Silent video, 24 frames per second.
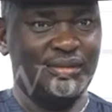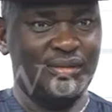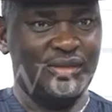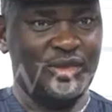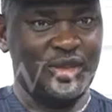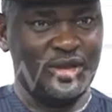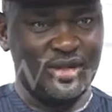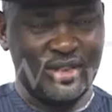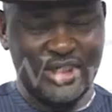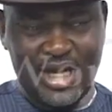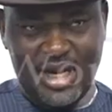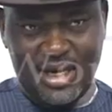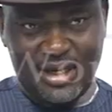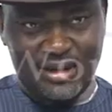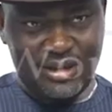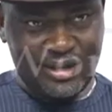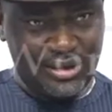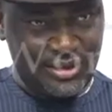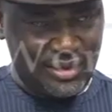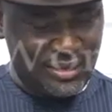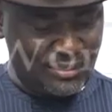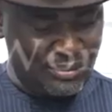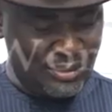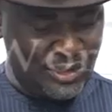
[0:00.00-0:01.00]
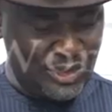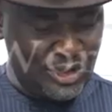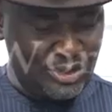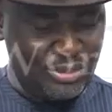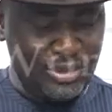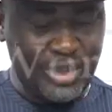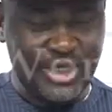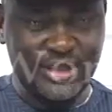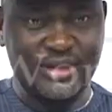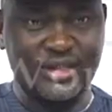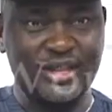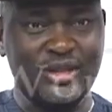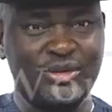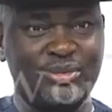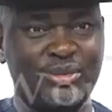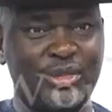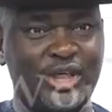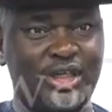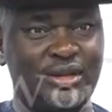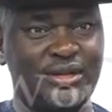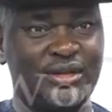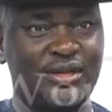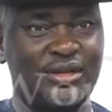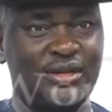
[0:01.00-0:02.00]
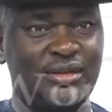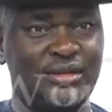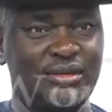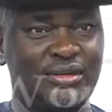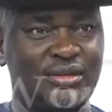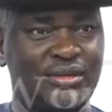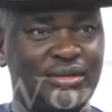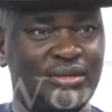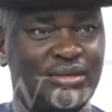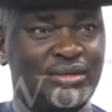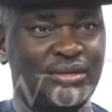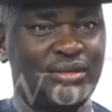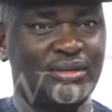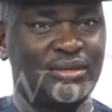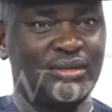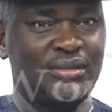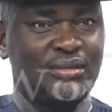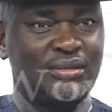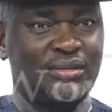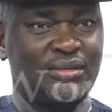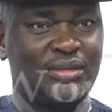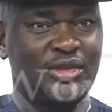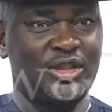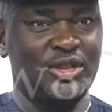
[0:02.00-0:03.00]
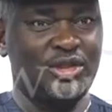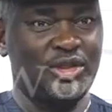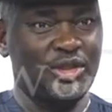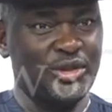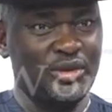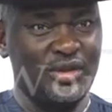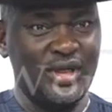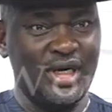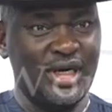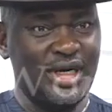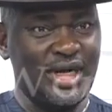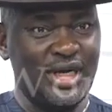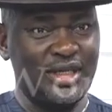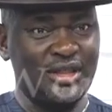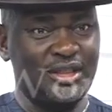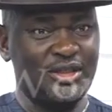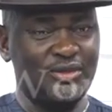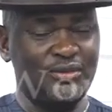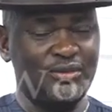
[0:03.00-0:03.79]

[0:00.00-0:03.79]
Just like in my statement, the children can't